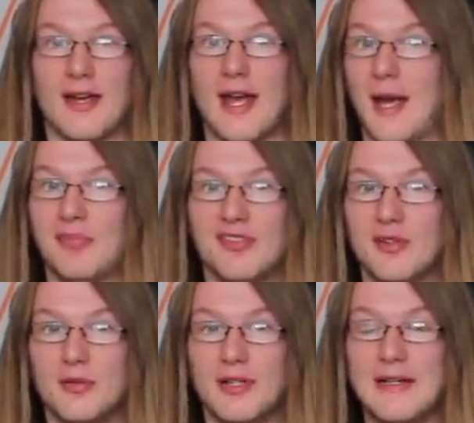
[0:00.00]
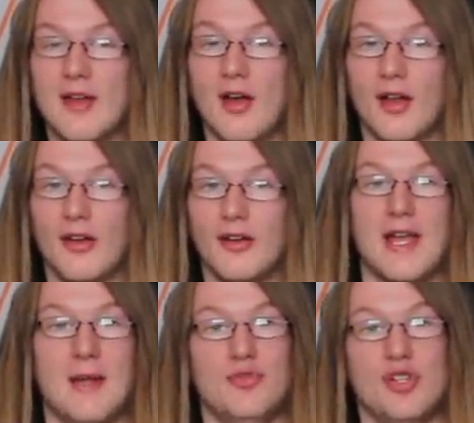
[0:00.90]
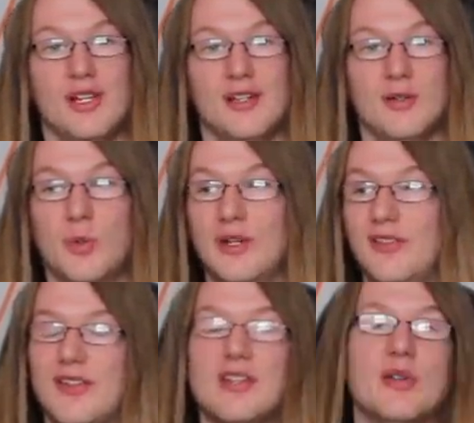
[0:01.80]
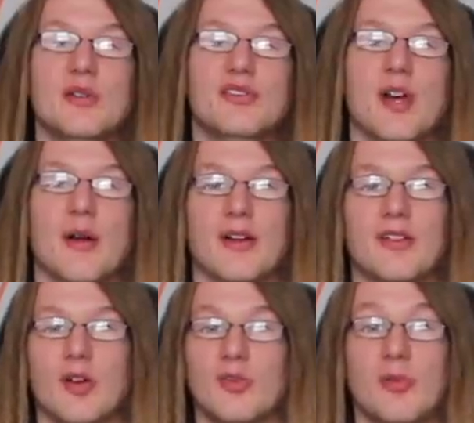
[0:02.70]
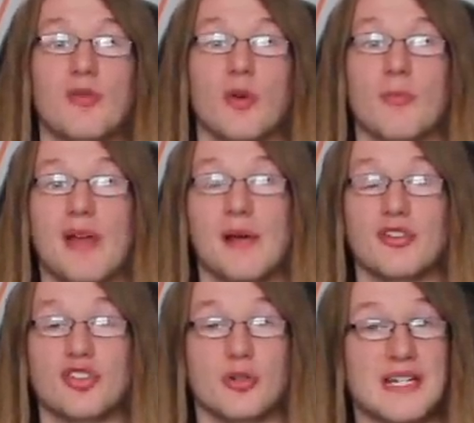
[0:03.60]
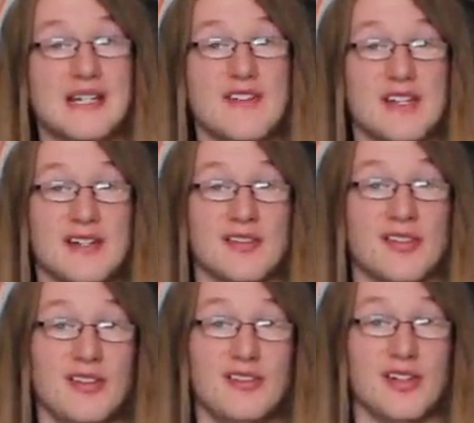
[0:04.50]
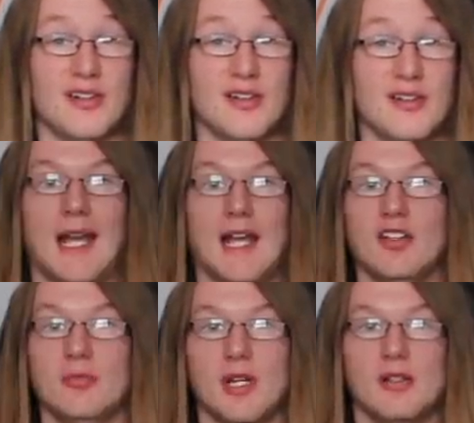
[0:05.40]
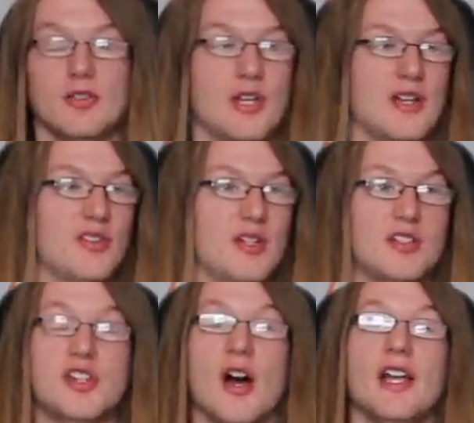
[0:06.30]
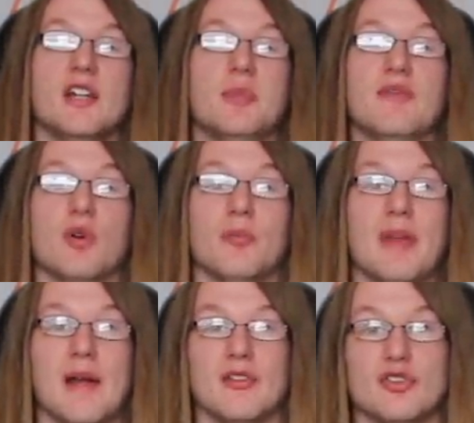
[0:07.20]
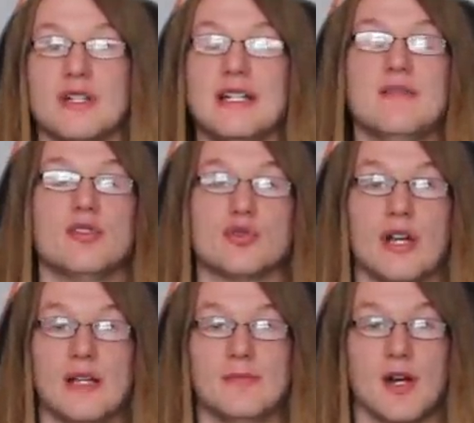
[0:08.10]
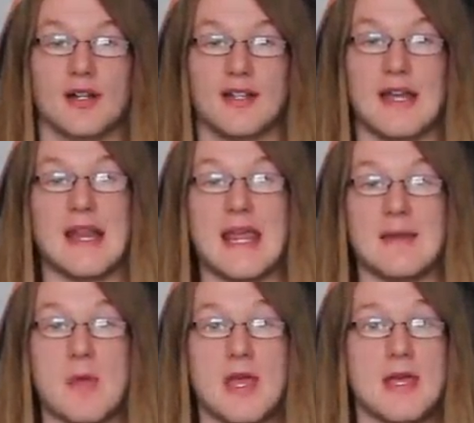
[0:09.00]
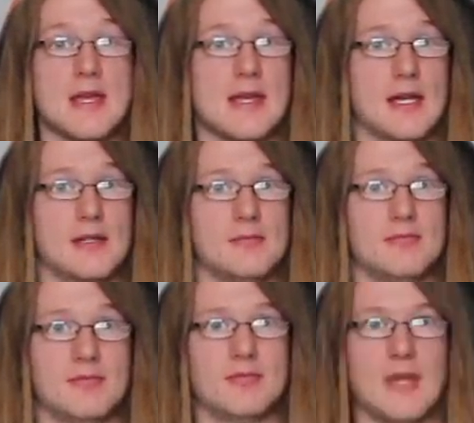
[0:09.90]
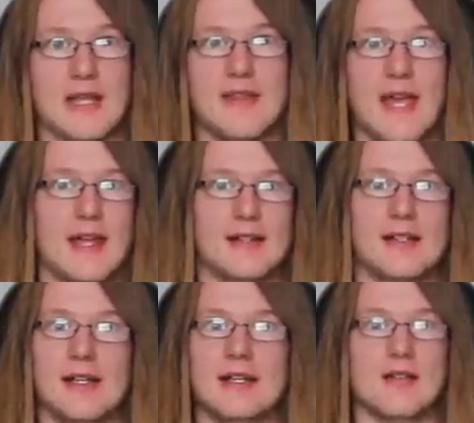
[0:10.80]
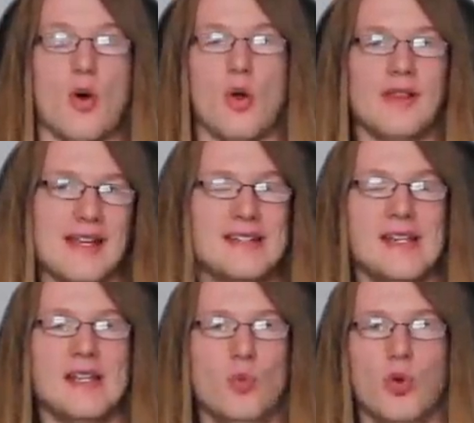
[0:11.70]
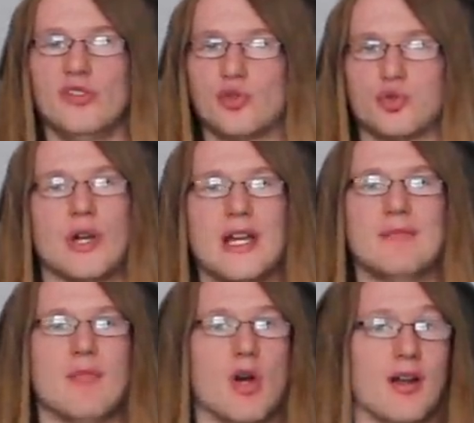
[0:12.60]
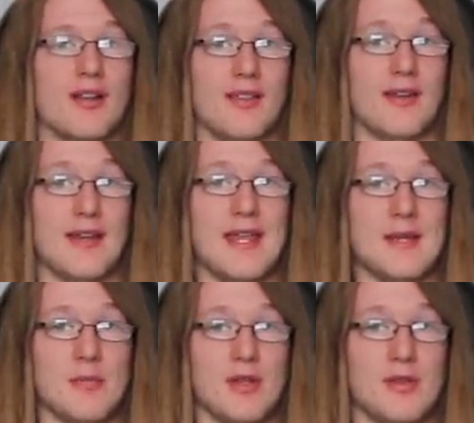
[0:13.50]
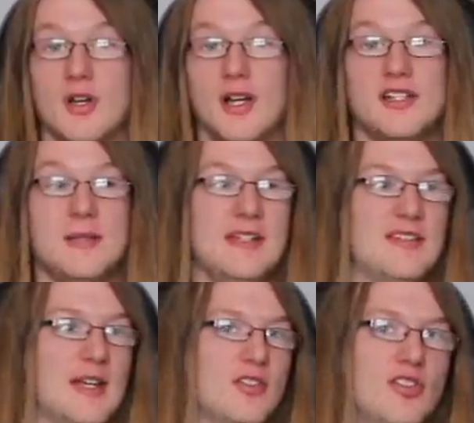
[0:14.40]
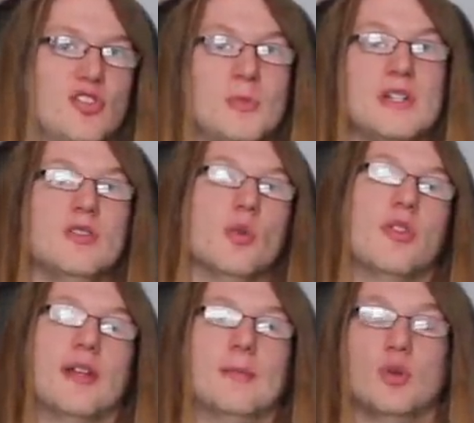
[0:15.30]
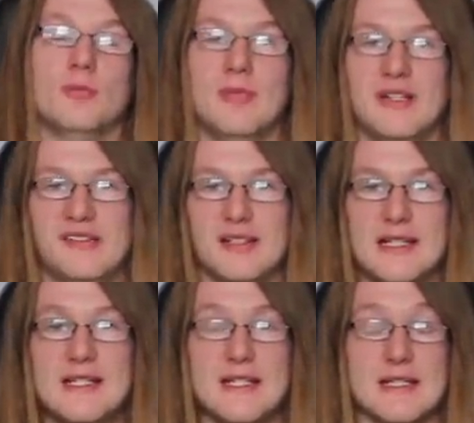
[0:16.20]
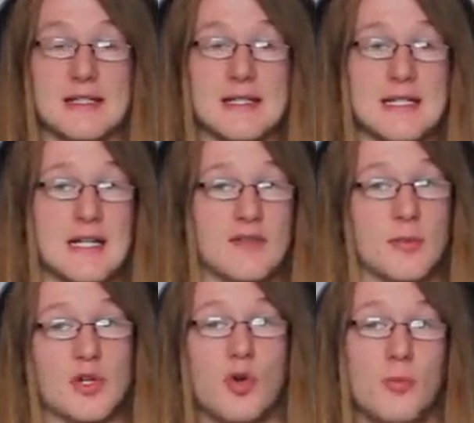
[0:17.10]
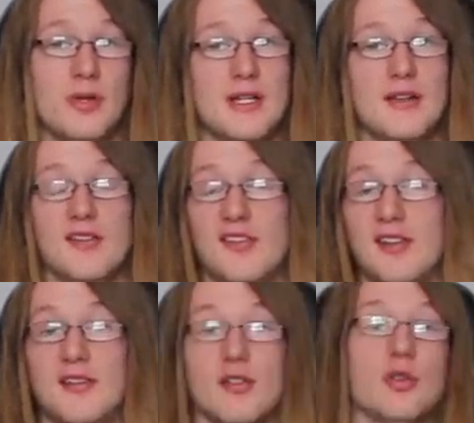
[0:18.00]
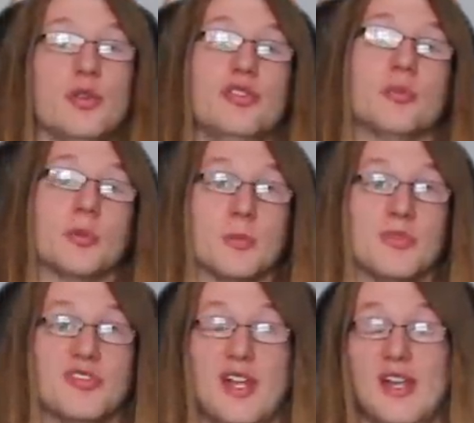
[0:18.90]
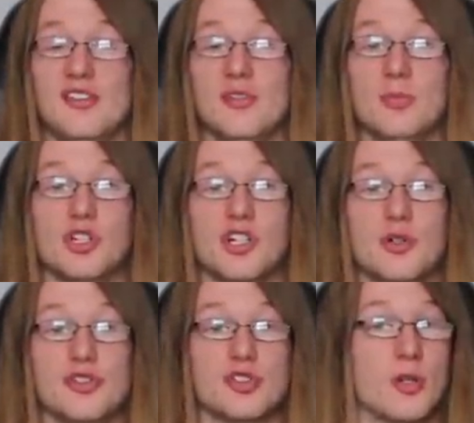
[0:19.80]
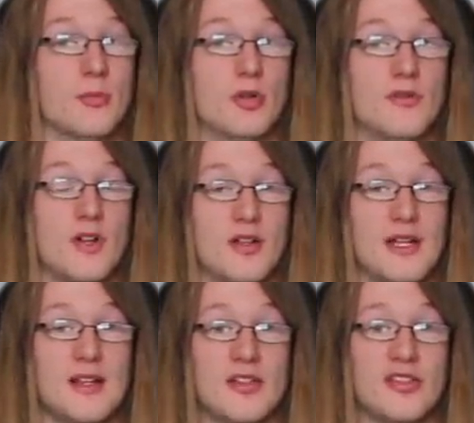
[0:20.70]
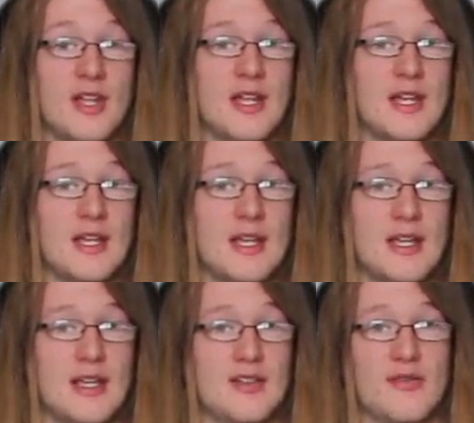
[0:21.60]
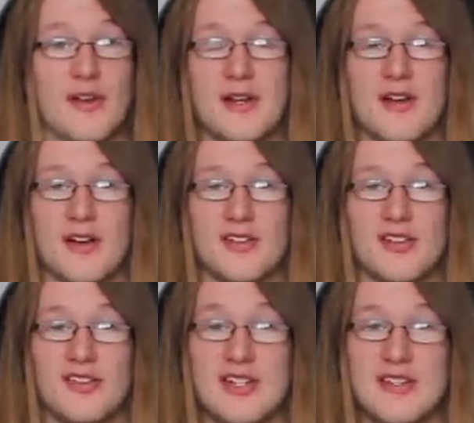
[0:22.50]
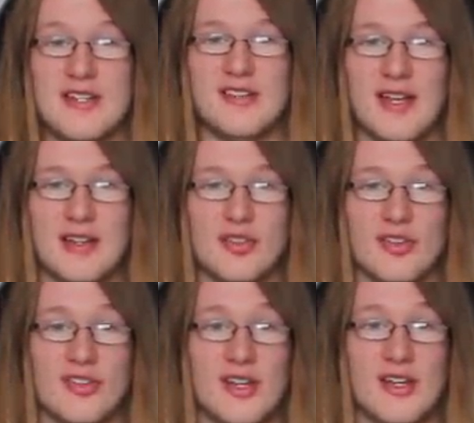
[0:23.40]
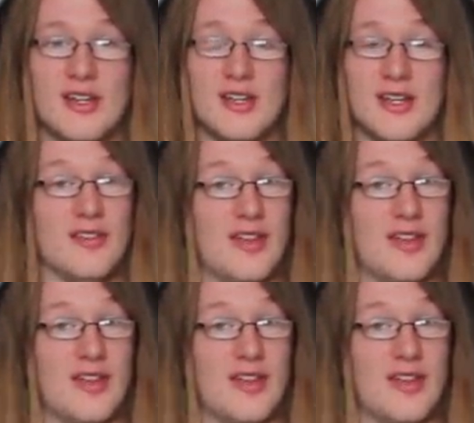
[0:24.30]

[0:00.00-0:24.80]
Absolutely not. MJ and Quincy used Auratones before Behringer even existed. And Michael Jackson had died before Behringer even trademarked the name. And at that, all they did was trademark the name. I deem these actions to be nothing but misleading, and from a company that says they're customer obsessed and put the customer above all else, it's very hard to see these actions as